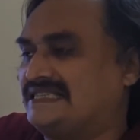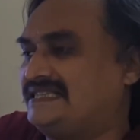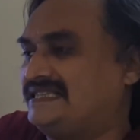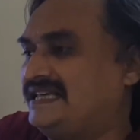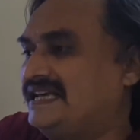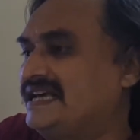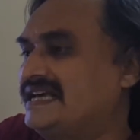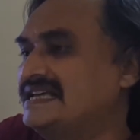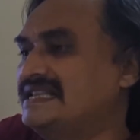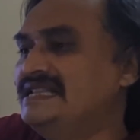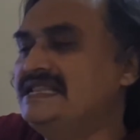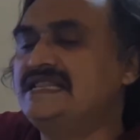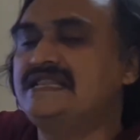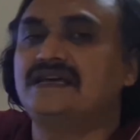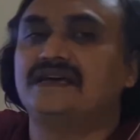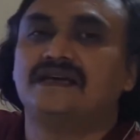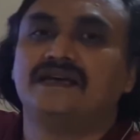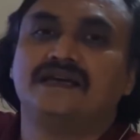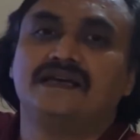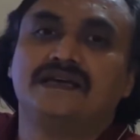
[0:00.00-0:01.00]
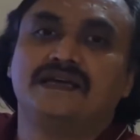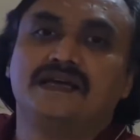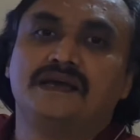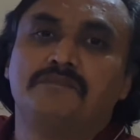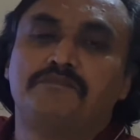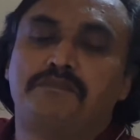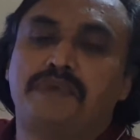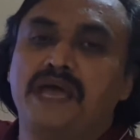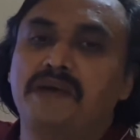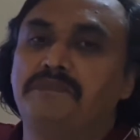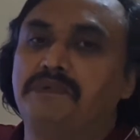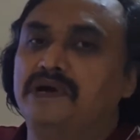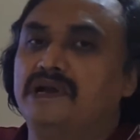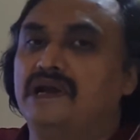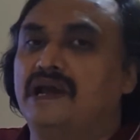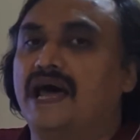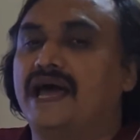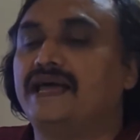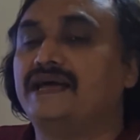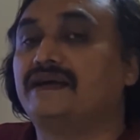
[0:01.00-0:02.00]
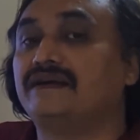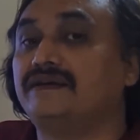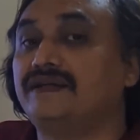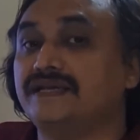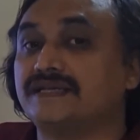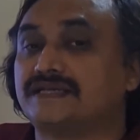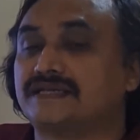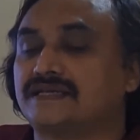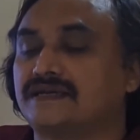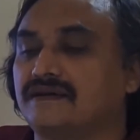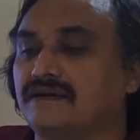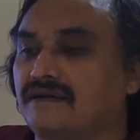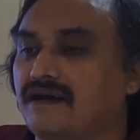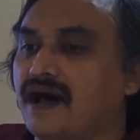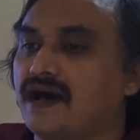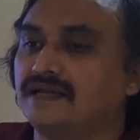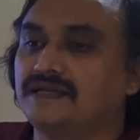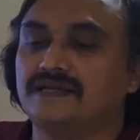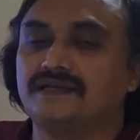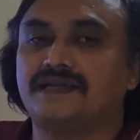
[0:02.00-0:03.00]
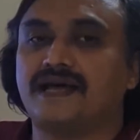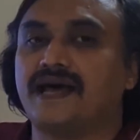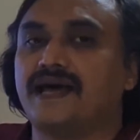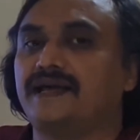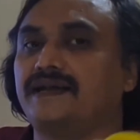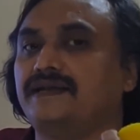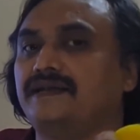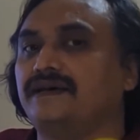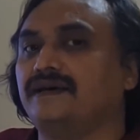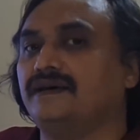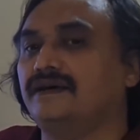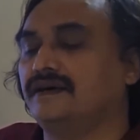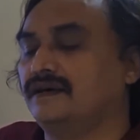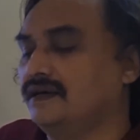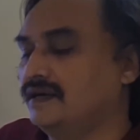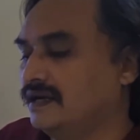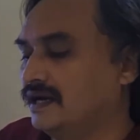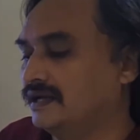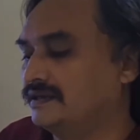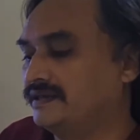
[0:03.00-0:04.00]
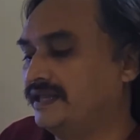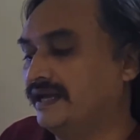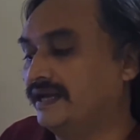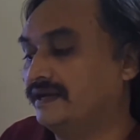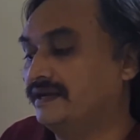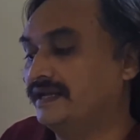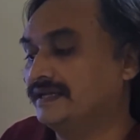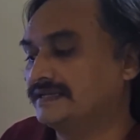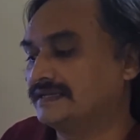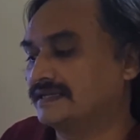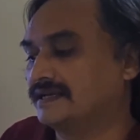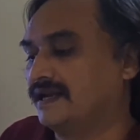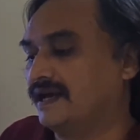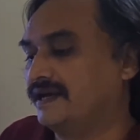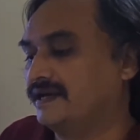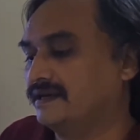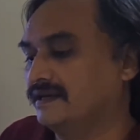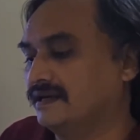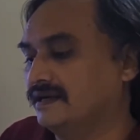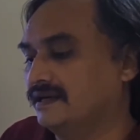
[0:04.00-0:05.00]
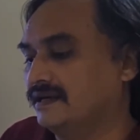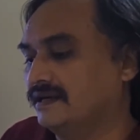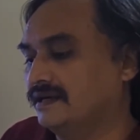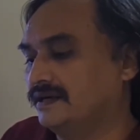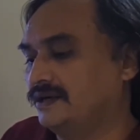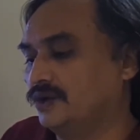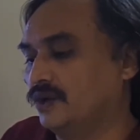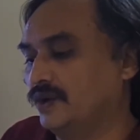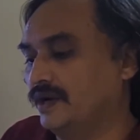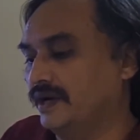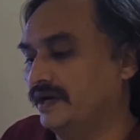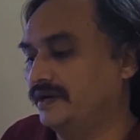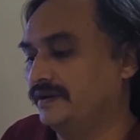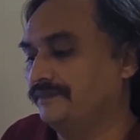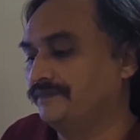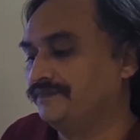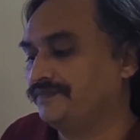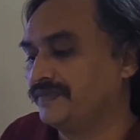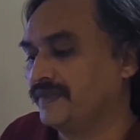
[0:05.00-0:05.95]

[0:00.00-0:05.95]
thin paper-like disc rather than a thick disc like a donut?